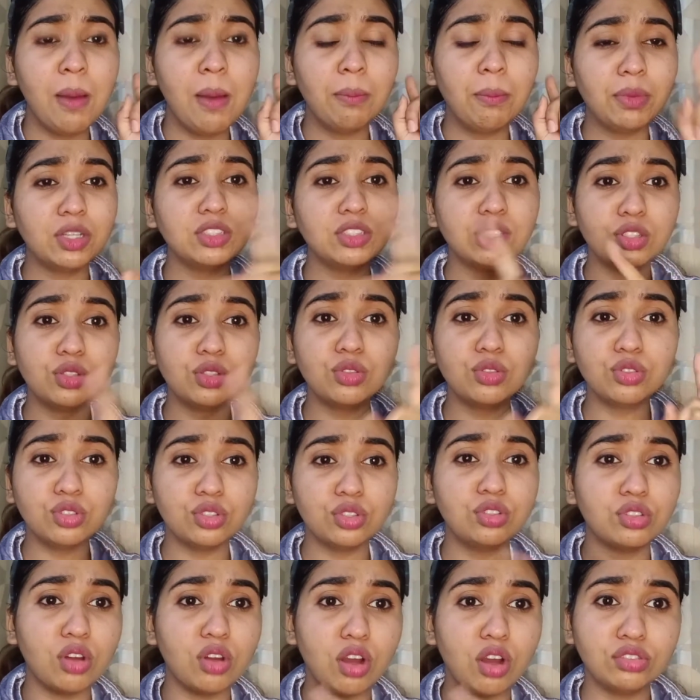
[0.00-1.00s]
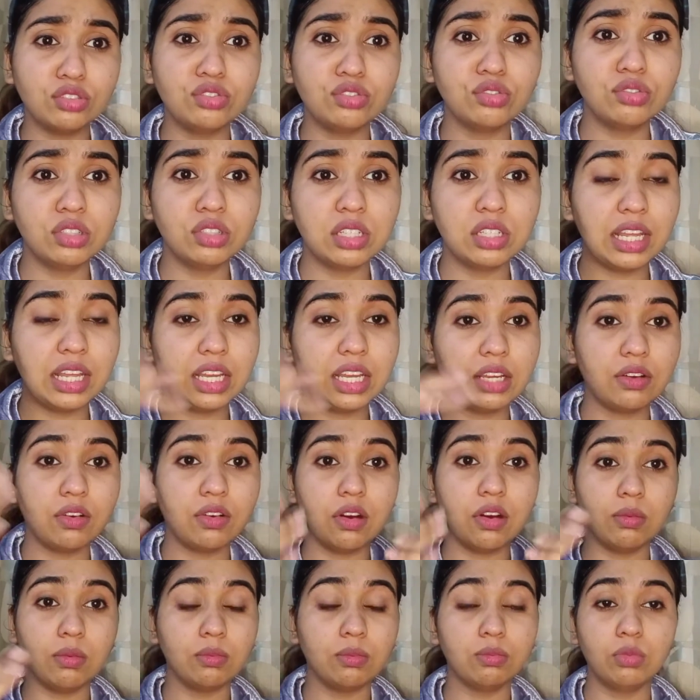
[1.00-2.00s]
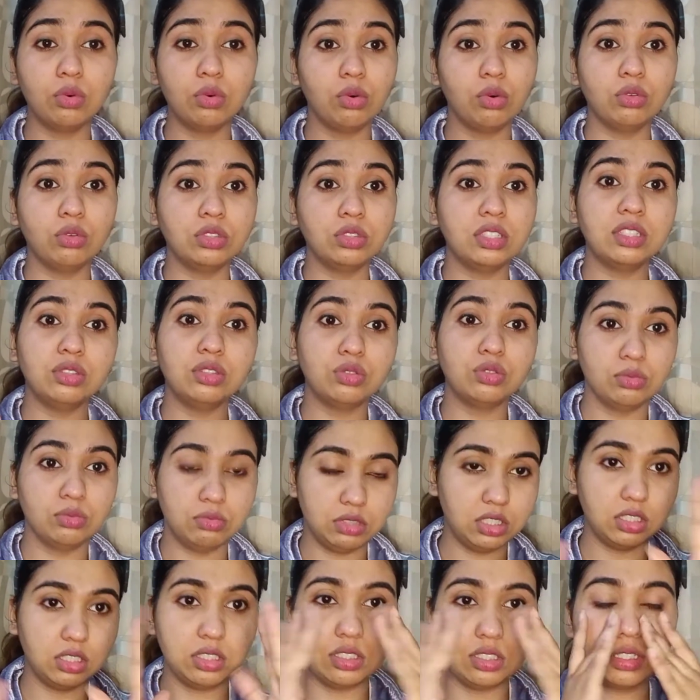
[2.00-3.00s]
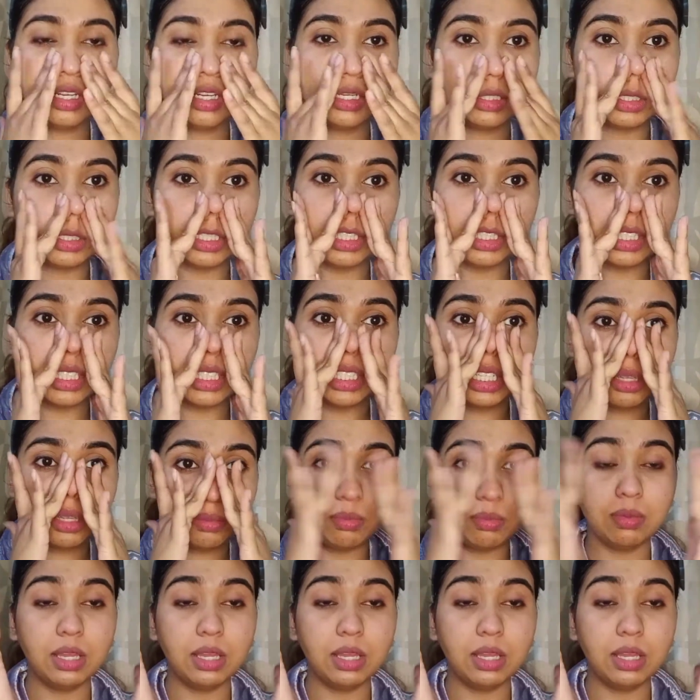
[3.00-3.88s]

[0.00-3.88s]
because you should not do it like more than 2 minutes. Like it's the